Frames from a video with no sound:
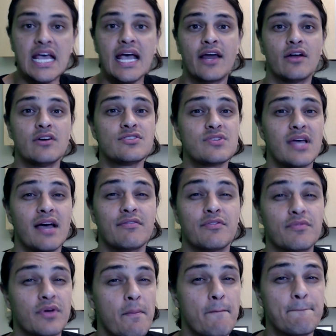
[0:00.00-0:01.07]
and also have a
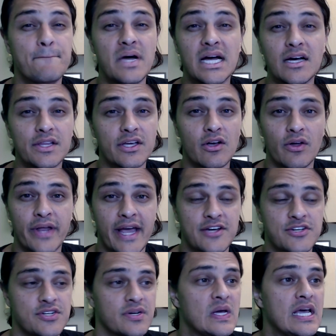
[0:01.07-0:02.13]
compelling call to
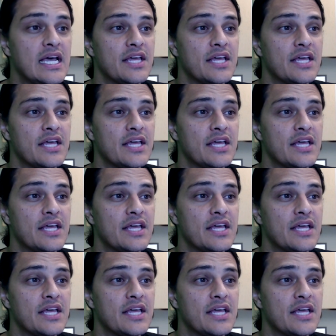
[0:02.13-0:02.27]
action.